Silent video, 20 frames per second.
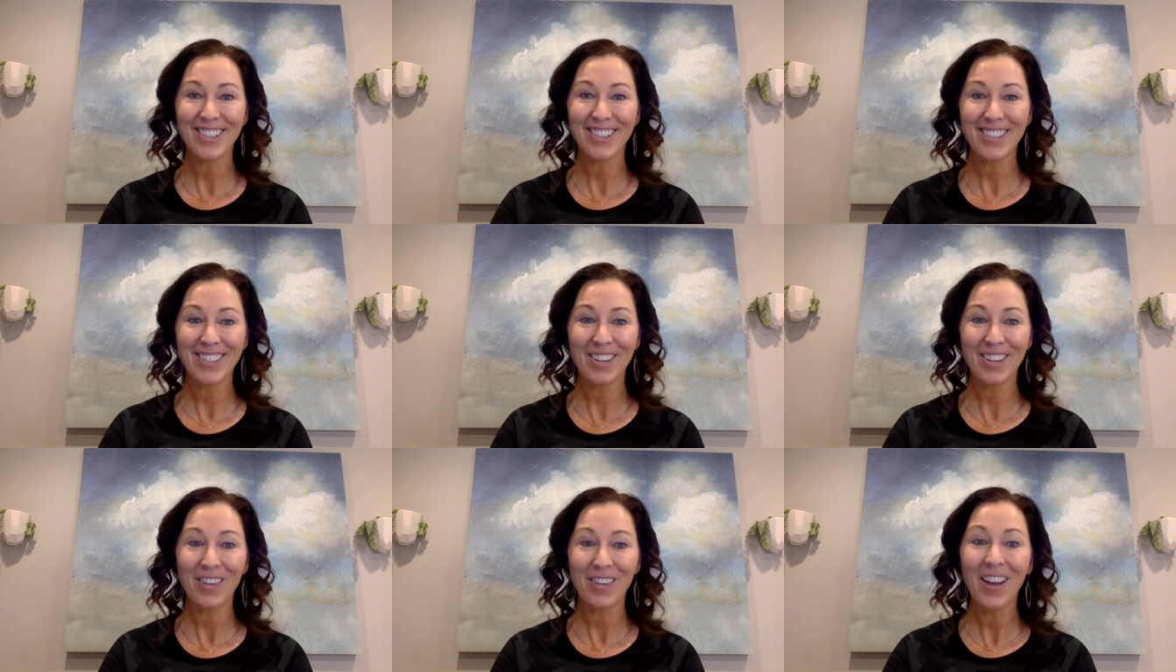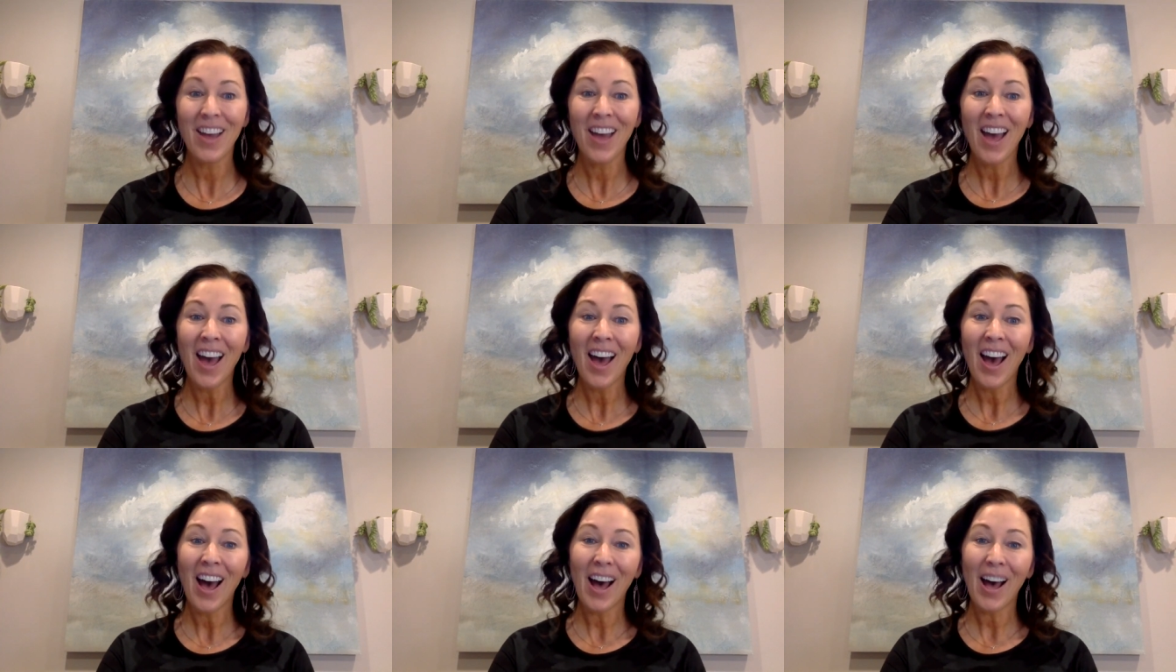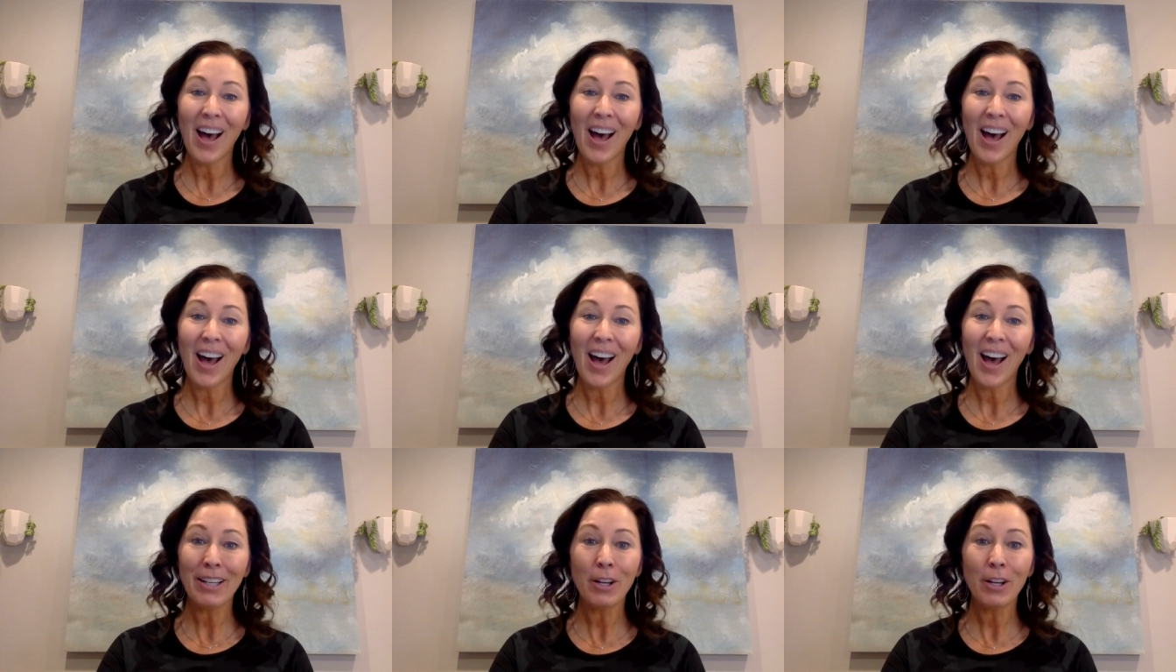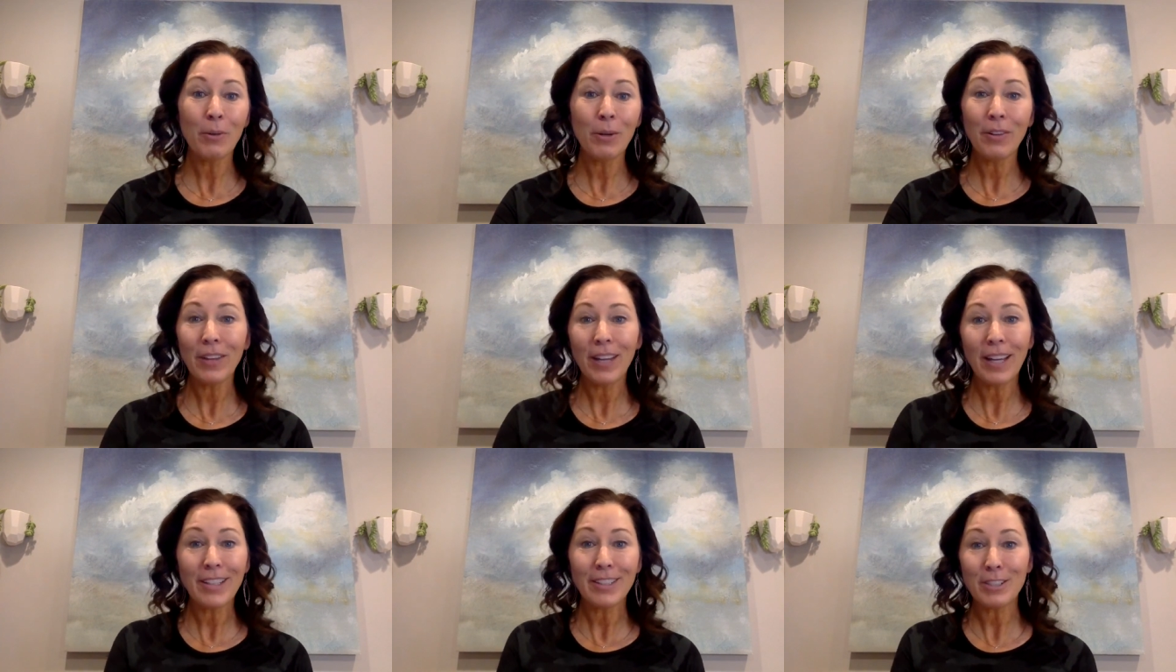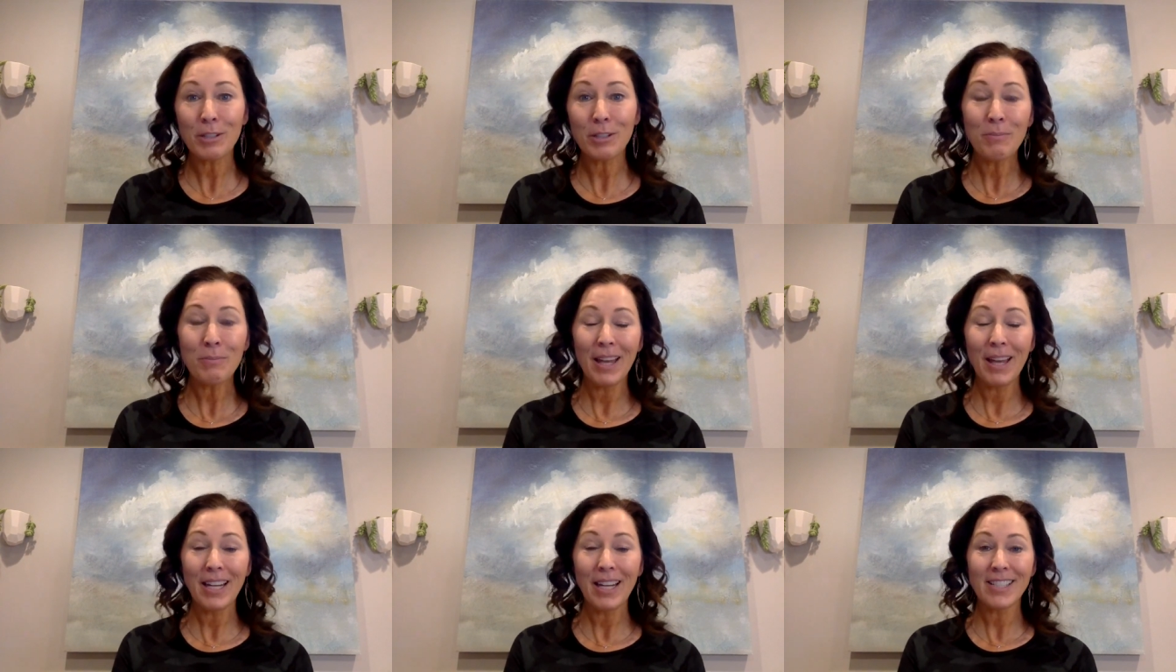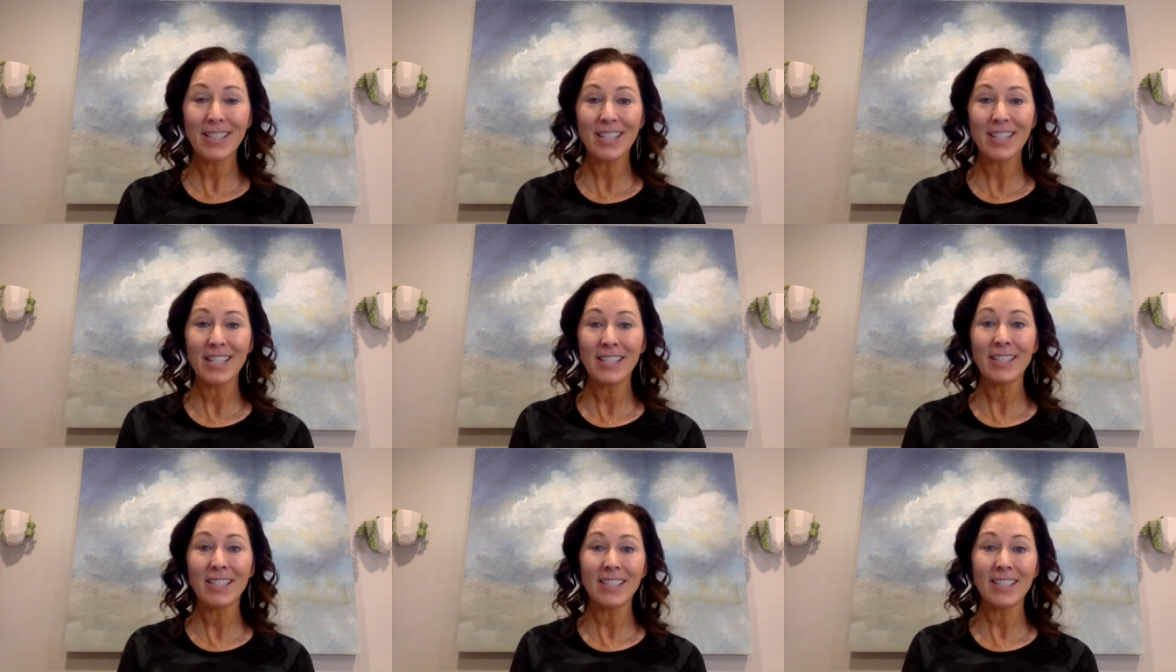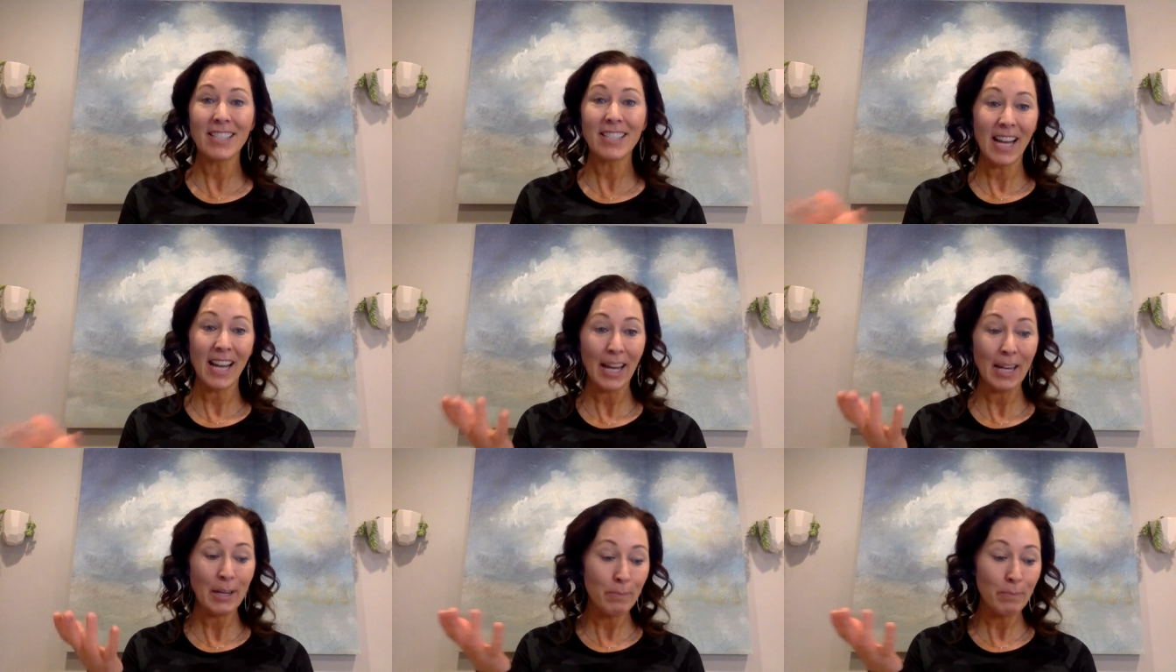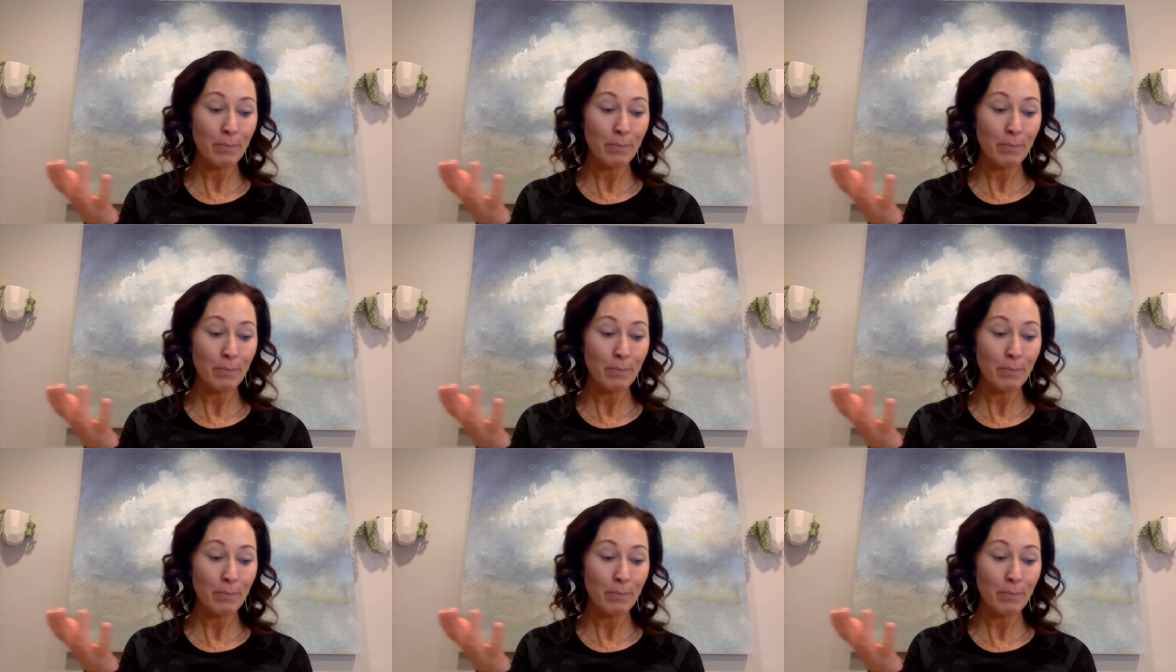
So I know we only got 2 minutes in tonight,